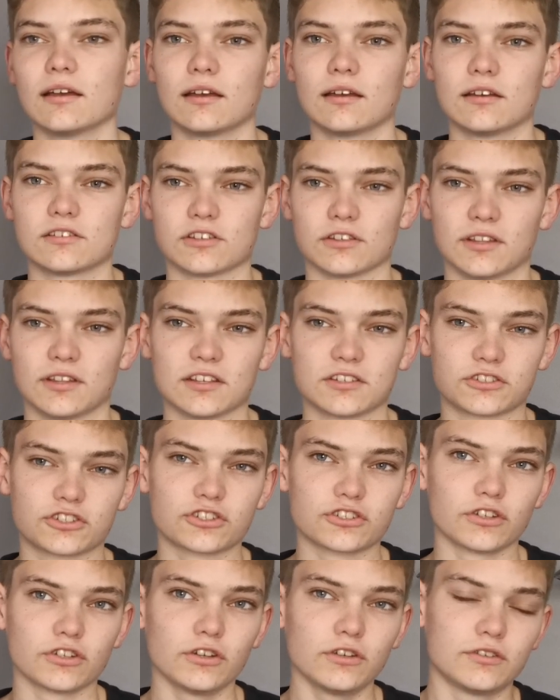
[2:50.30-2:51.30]
So this
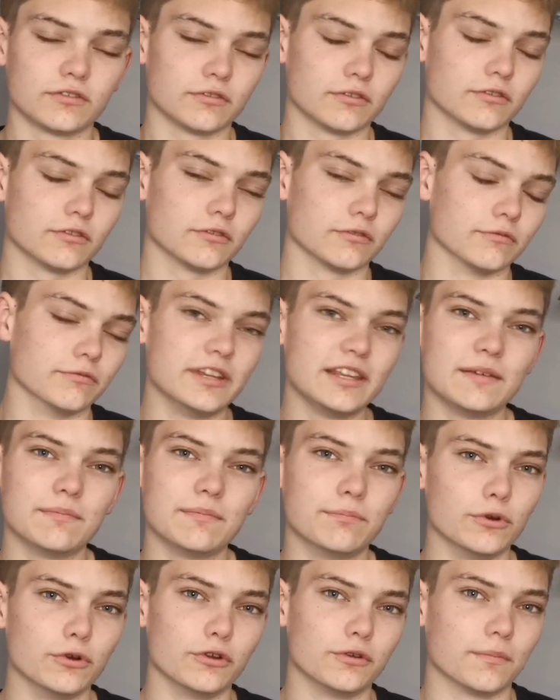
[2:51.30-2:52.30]
should
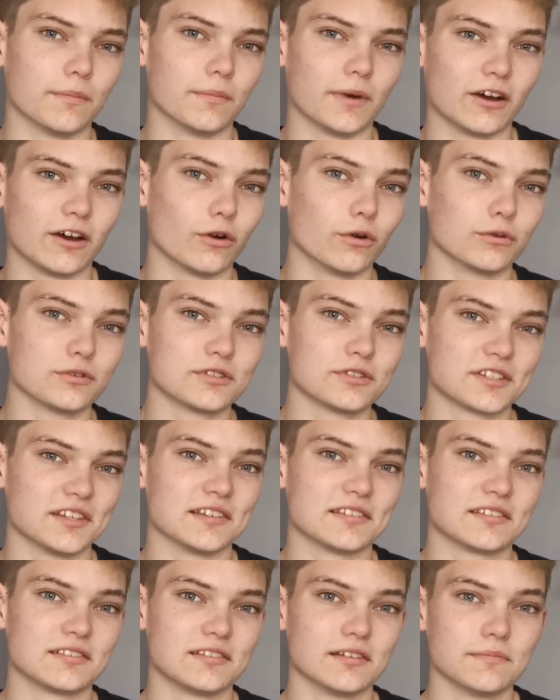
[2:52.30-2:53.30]
reboot my whole
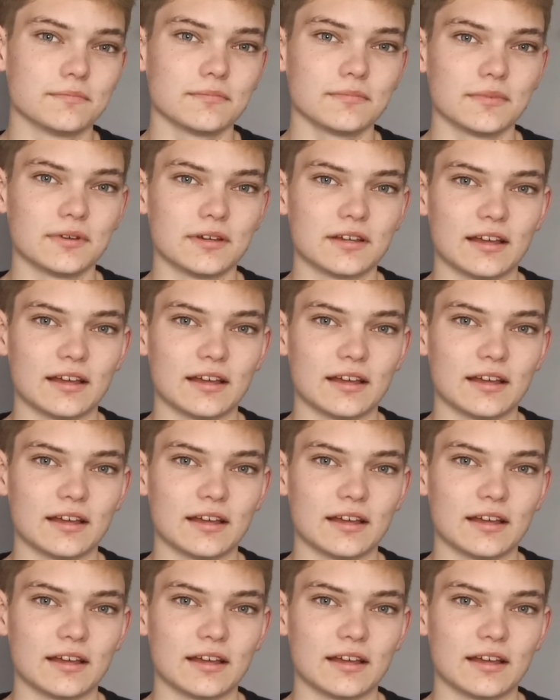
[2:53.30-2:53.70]
system